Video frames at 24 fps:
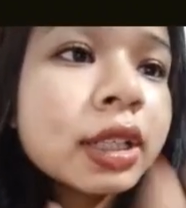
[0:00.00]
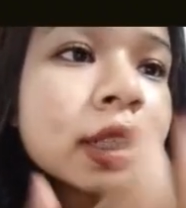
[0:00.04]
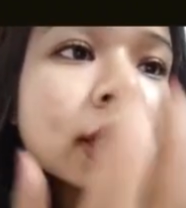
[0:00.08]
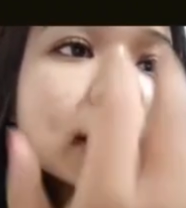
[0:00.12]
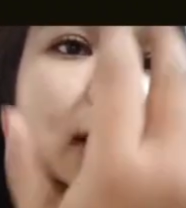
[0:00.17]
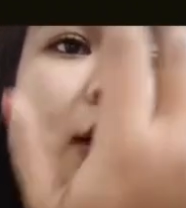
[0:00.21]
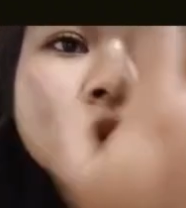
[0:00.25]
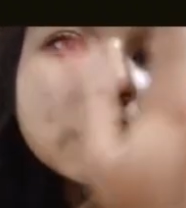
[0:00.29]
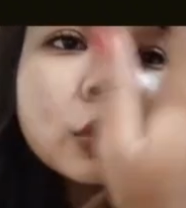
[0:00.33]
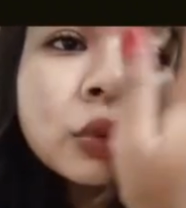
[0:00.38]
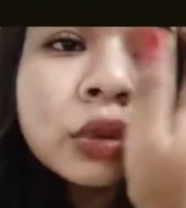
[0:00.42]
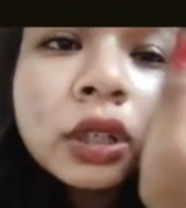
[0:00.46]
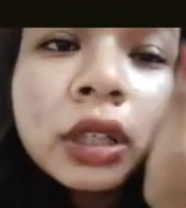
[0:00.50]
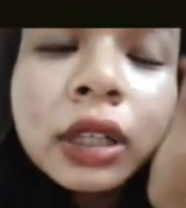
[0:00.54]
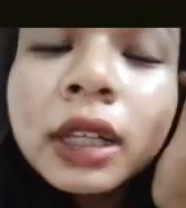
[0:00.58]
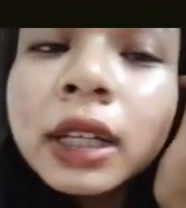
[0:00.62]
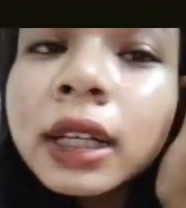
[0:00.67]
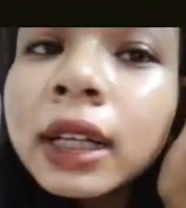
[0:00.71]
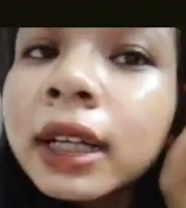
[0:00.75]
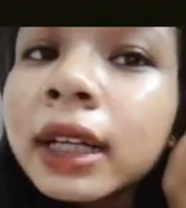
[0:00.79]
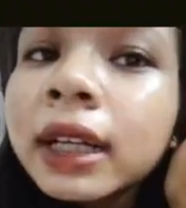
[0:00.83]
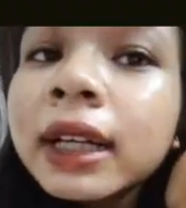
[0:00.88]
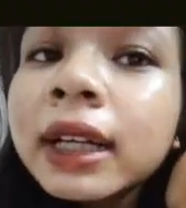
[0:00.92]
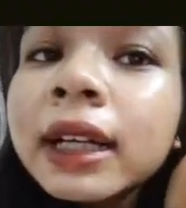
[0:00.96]
Now,
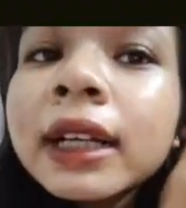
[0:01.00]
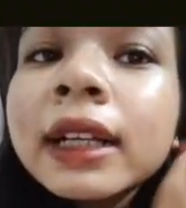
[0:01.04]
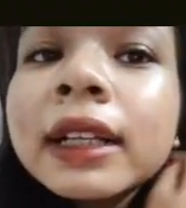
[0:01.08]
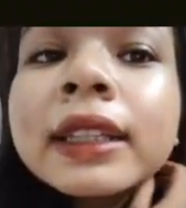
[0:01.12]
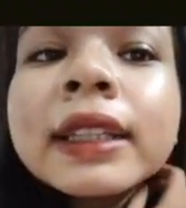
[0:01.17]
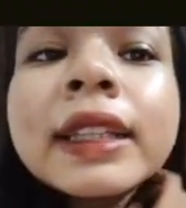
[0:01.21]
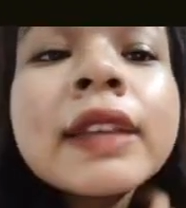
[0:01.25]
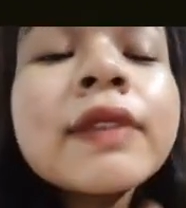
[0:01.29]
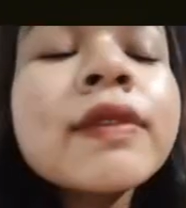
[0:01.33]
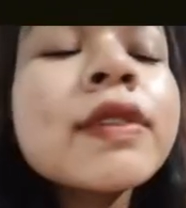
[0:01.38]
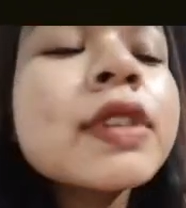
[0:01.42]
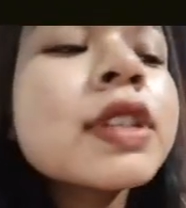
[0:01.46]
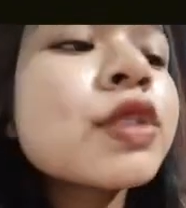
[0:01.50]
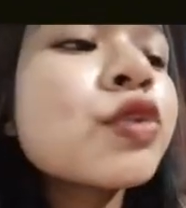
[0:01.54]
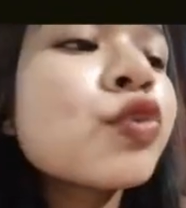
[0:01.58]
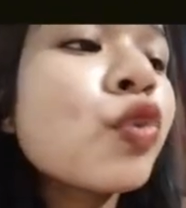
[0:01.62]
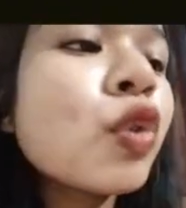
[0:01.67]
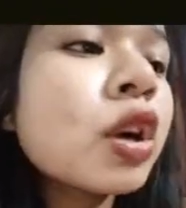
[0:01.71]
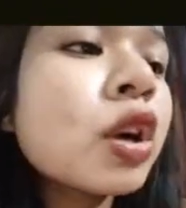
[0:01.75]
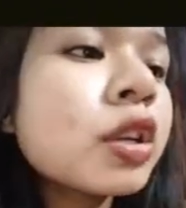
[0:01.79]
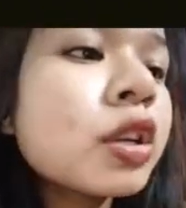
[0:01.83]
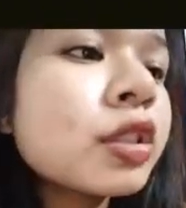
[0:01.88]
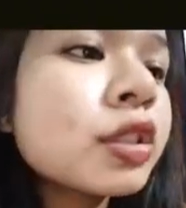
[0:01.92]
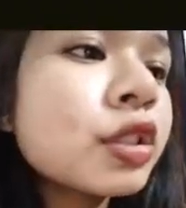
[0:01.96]
there was
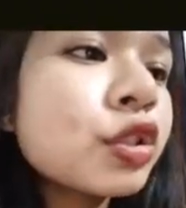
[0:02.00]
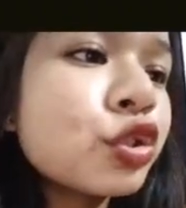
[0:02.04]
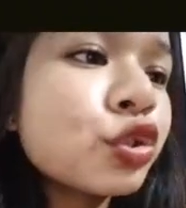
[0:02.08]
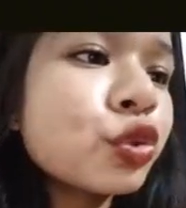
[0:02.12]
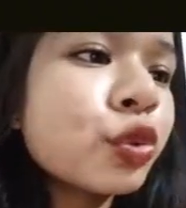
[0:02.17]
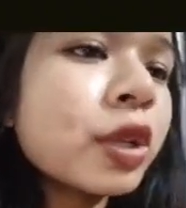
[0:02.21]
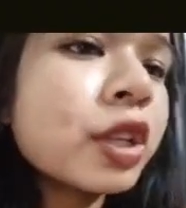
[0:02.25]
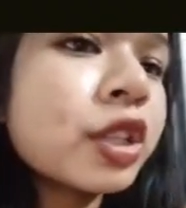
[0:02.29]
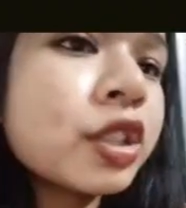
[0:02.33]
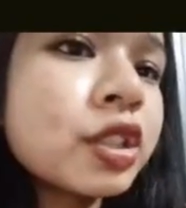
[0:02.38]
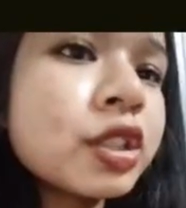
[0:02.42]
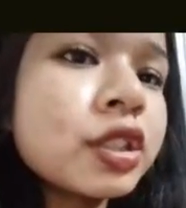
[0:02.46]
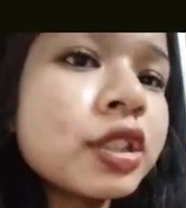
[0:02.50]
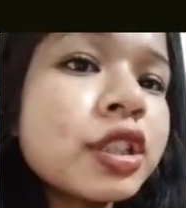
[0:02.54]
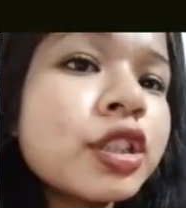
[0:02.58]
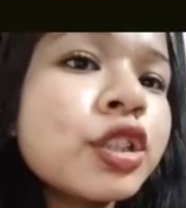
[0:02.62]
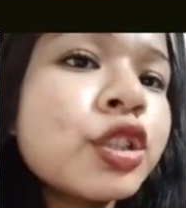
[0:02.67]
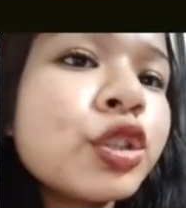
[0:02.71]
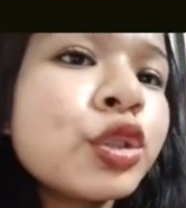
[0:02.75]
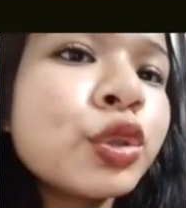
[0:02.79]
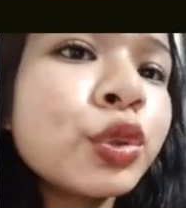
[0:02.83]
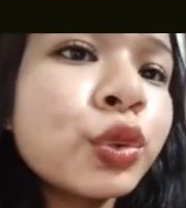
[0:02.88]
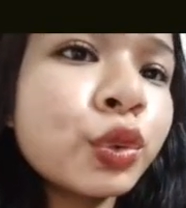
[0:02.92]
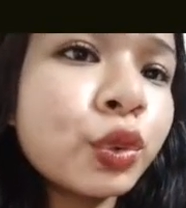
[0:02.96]
war situation
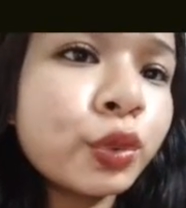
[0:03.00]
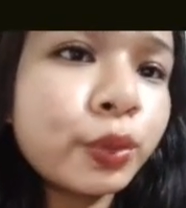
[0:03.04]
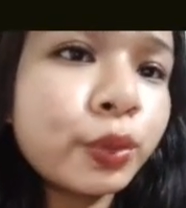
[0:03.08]
in Europe.